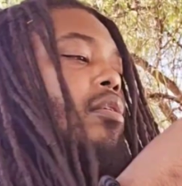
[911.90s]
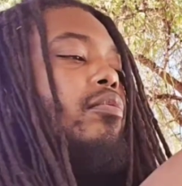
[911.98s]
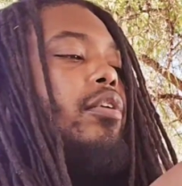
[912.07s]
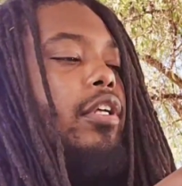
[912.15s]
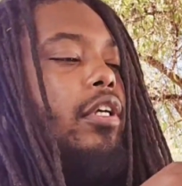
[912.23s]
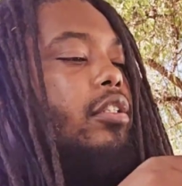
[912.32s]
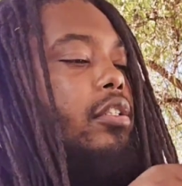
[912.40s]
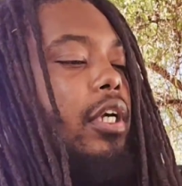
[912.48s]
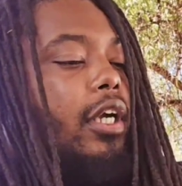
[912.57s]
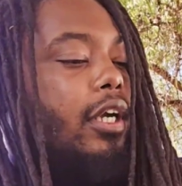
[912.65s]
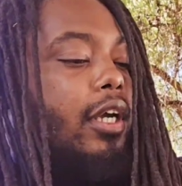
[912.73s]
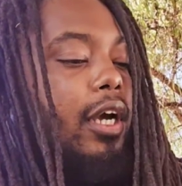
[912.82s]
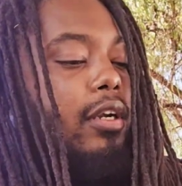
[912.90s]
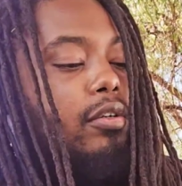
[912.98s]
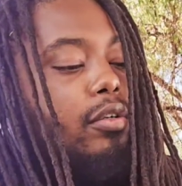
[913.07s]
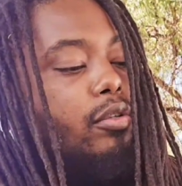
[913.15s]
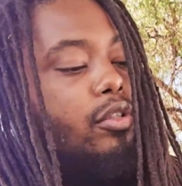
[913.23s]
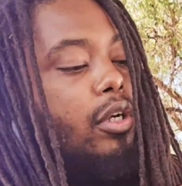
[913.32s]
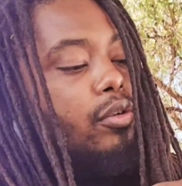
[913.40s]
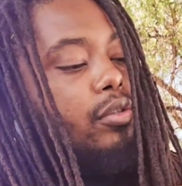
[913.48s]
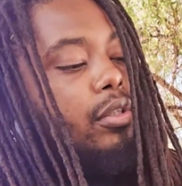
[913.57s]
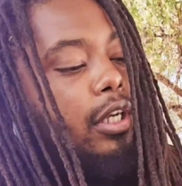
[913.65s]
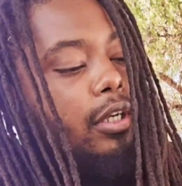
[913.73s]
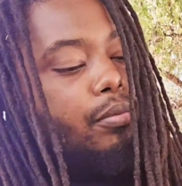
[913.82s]
He said, I don't know what y'all was
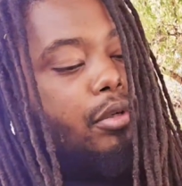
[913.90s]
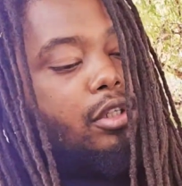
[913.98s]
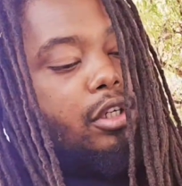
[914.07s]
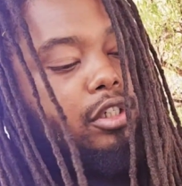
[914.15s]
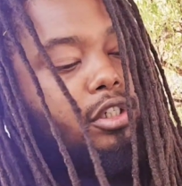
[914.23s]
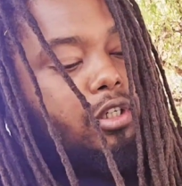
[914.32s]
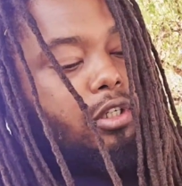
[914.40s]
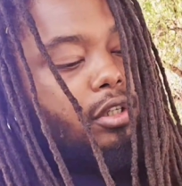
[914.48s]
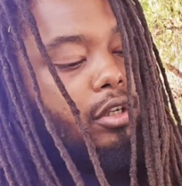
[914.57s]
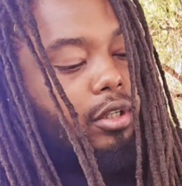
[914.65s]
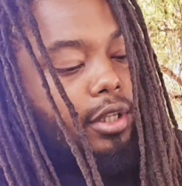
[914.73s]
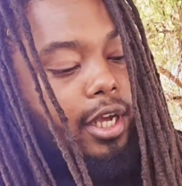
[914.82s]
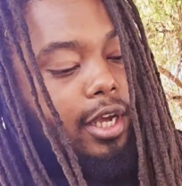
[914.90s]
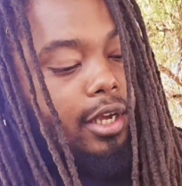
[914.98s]
thinking, but y'all shouldn't have thought that.